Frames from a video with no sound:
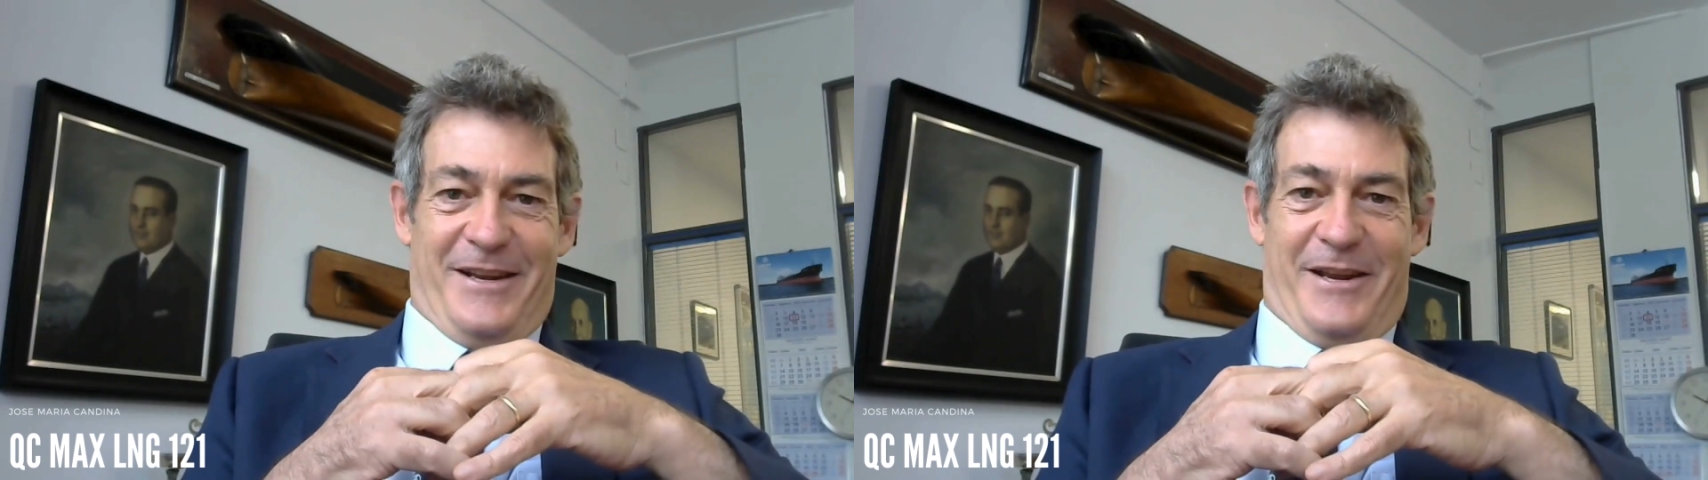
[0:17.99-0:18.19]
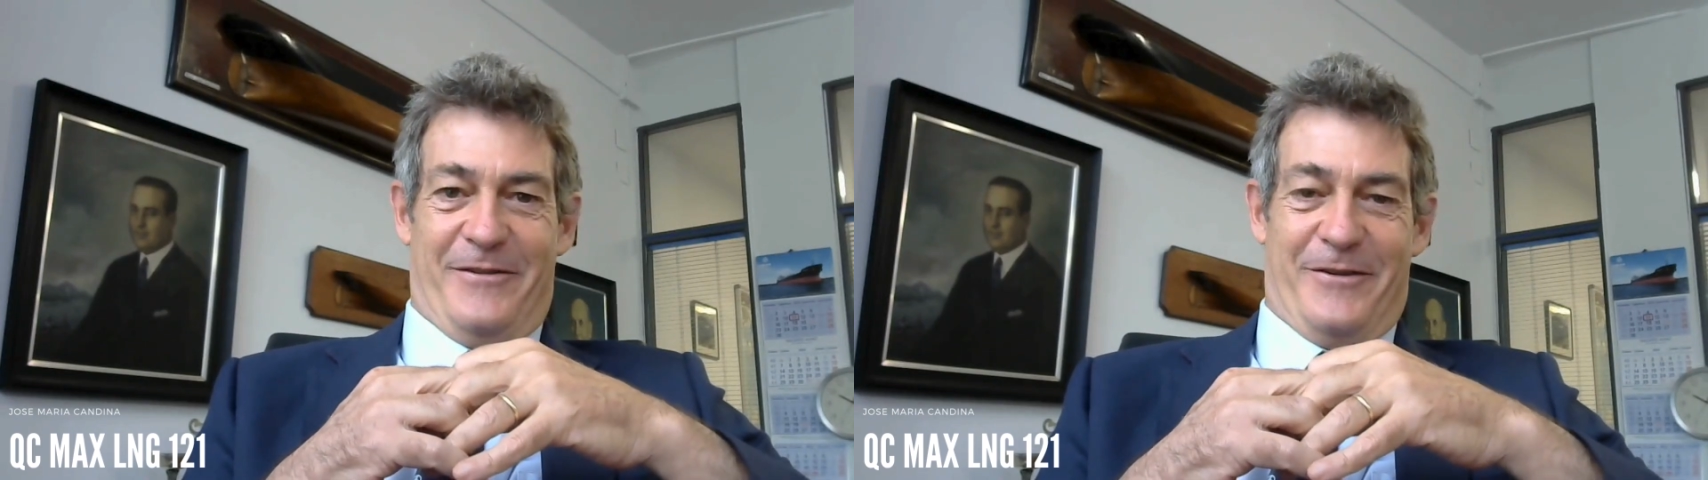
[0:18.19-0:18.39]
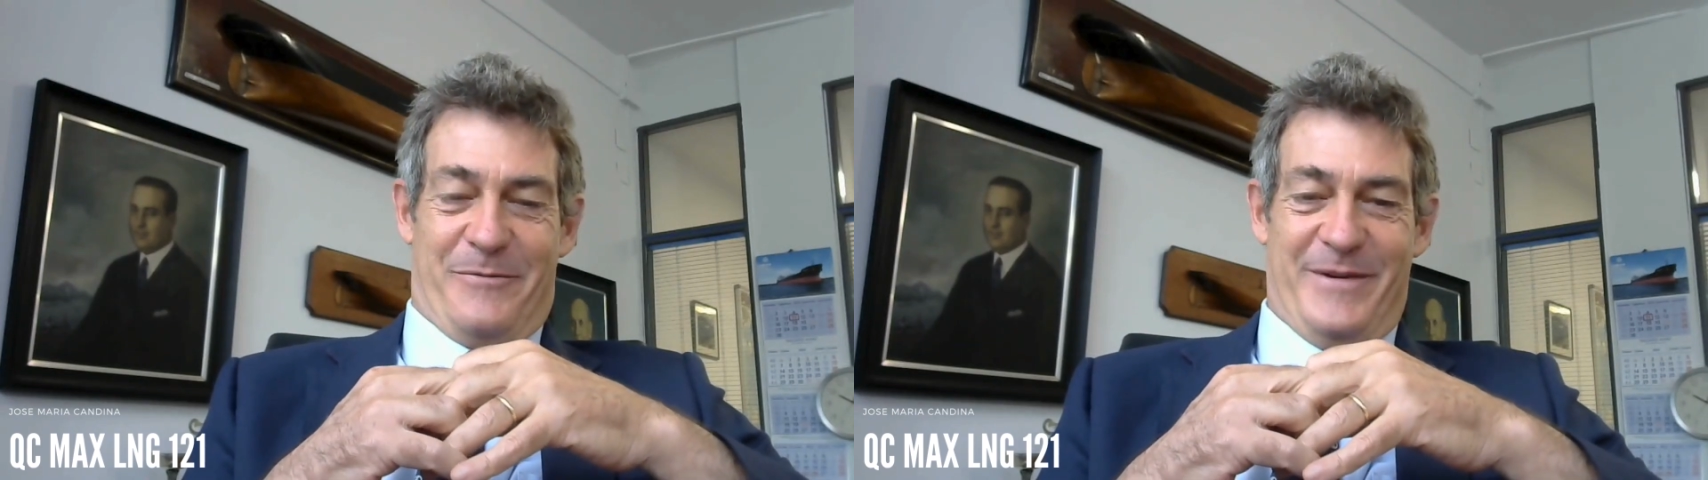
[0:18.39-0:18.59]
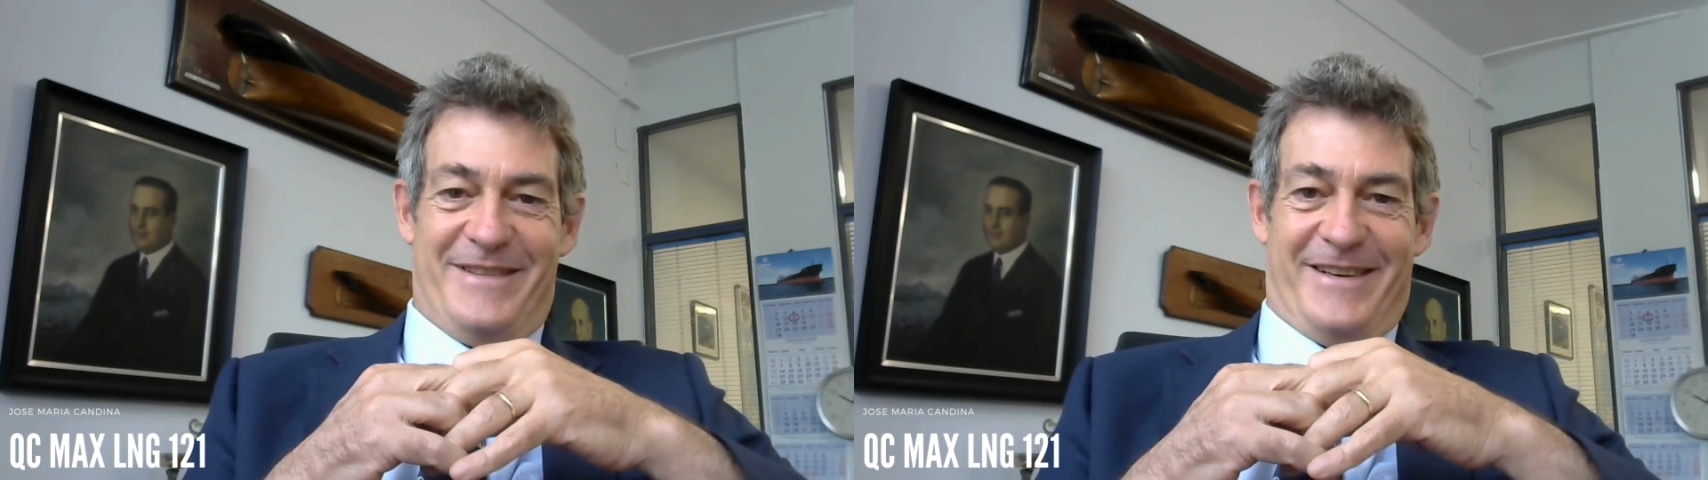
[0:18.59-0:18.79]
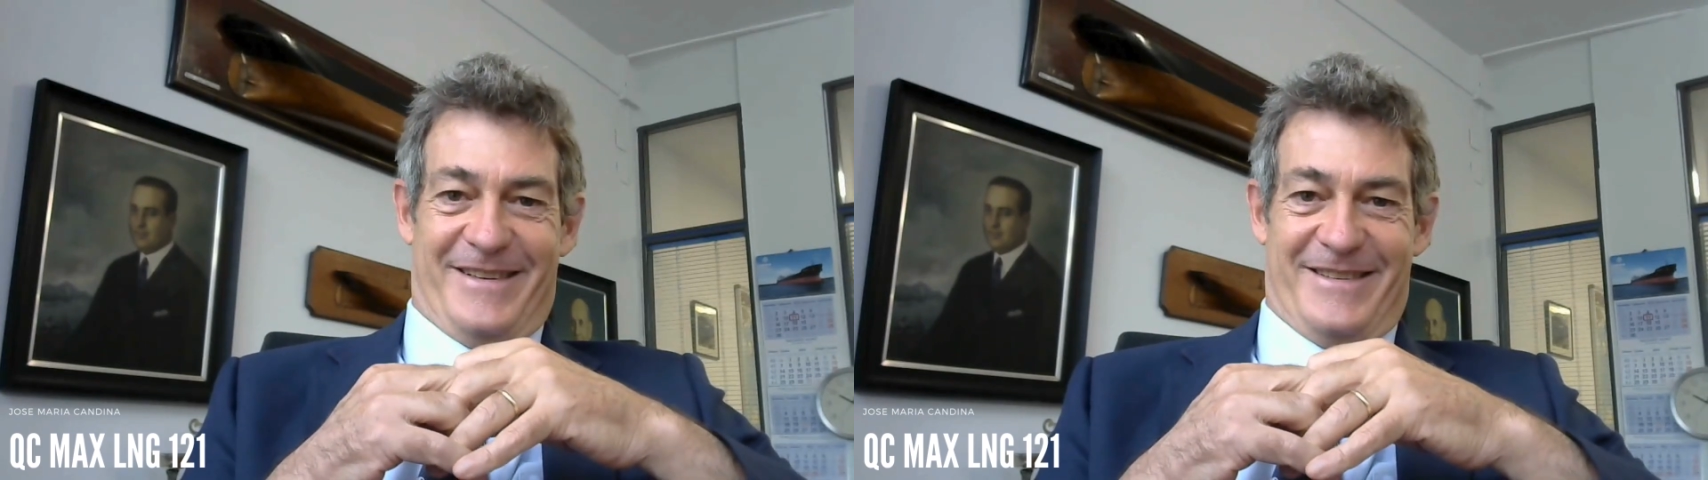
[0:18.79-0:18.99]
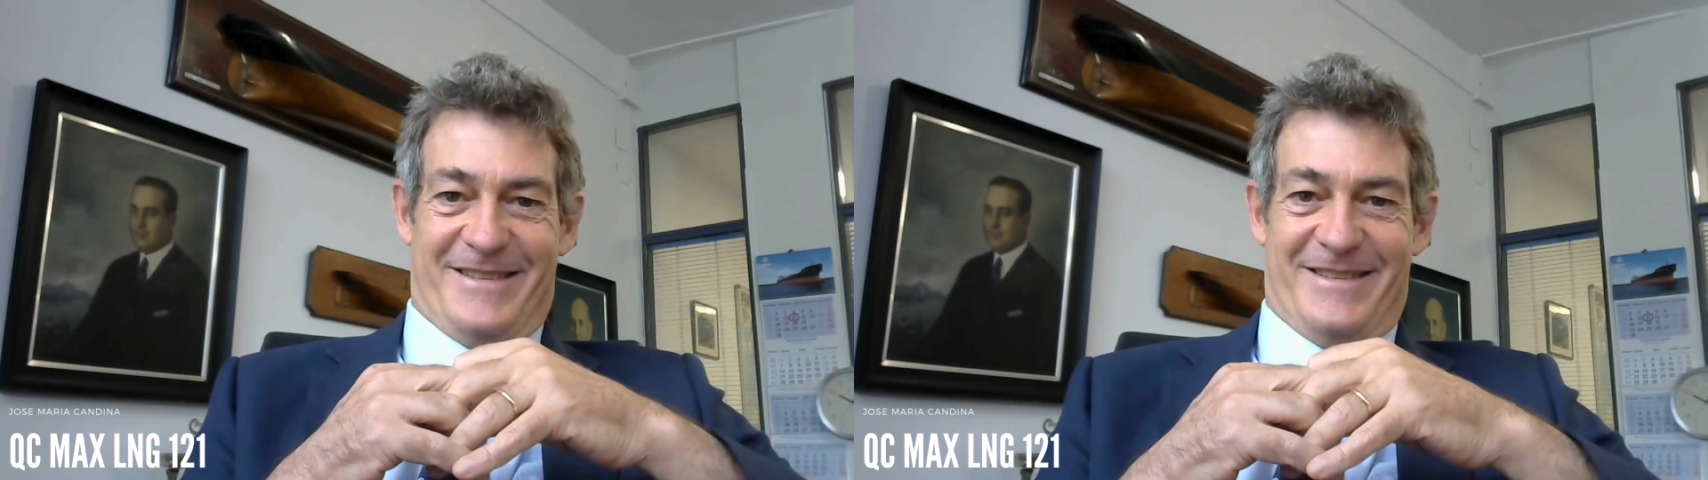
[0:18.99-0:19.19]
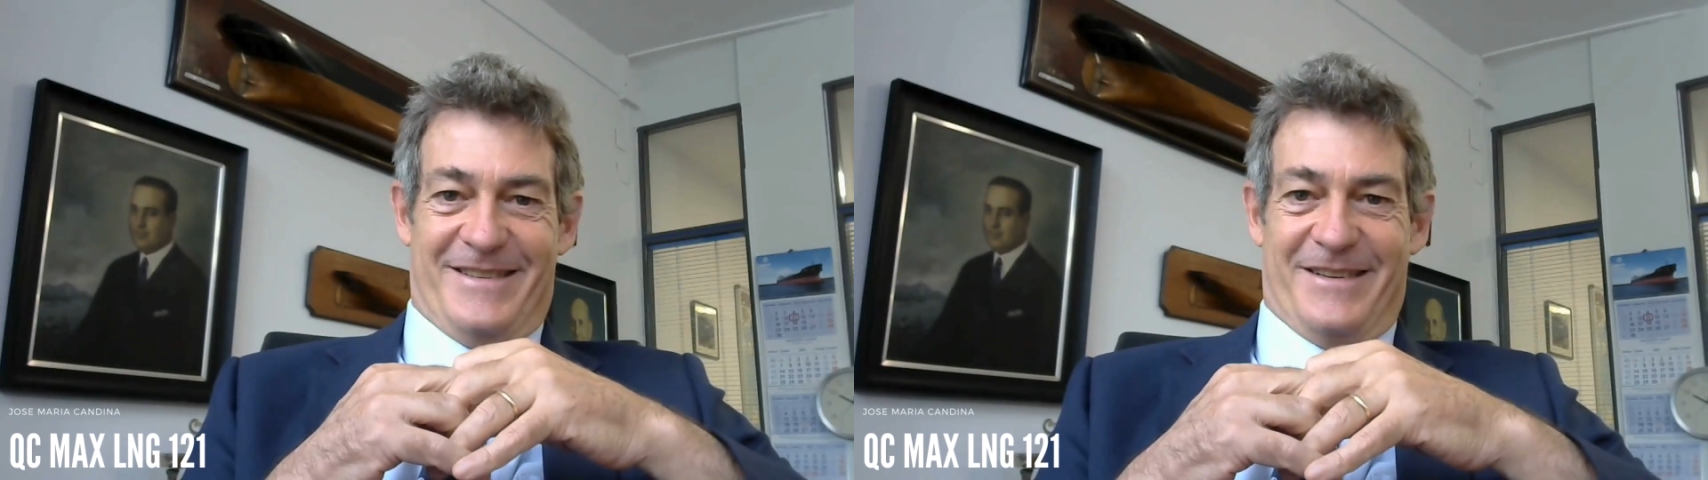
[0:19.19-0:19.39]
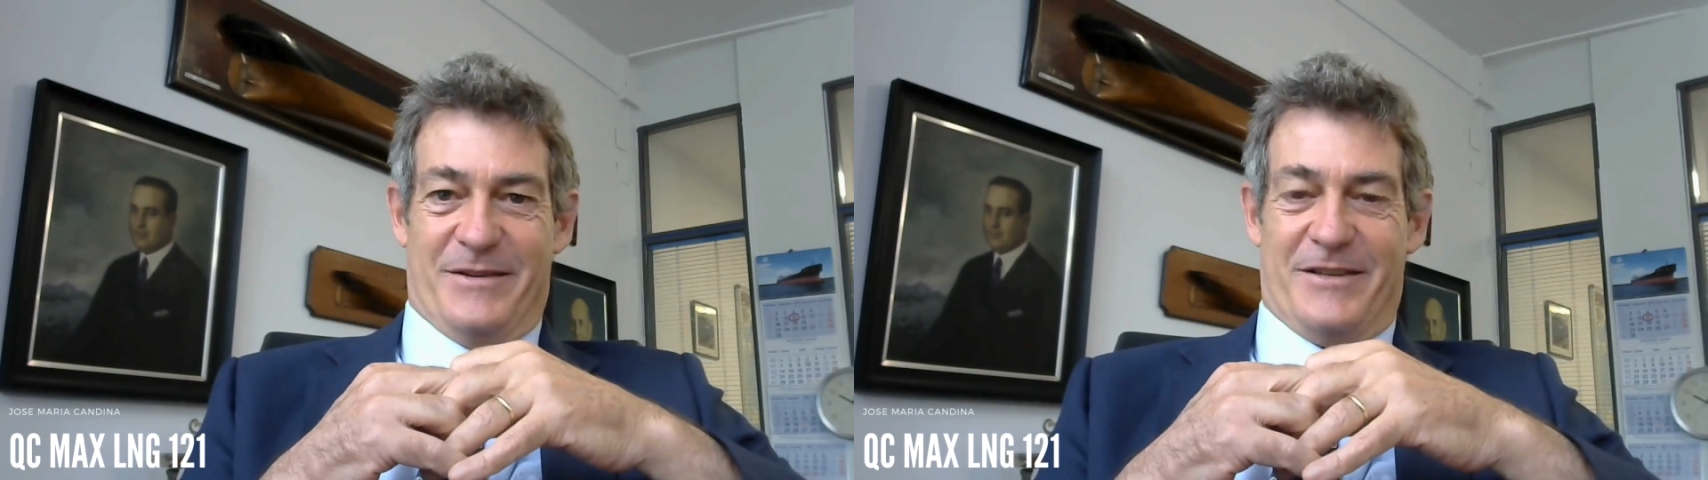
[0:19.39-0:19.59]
cubic meters.